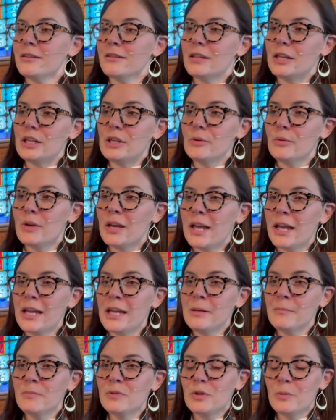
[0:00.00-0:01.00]
that you
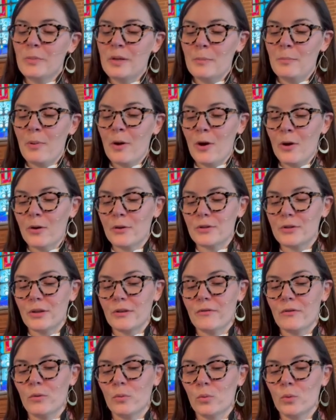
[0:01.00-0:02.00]
came to be part
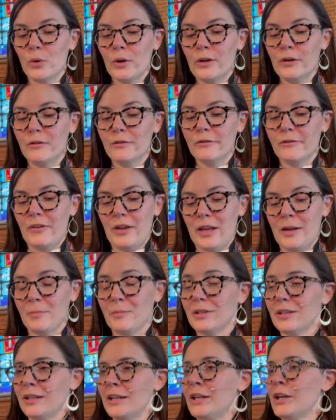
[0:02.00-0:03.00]
of the royal
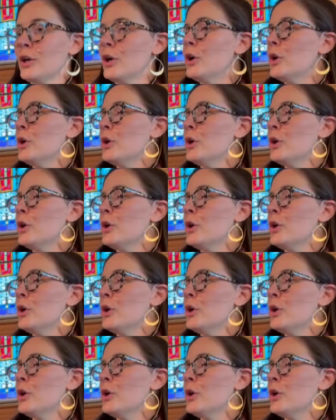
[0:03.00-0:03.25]
family.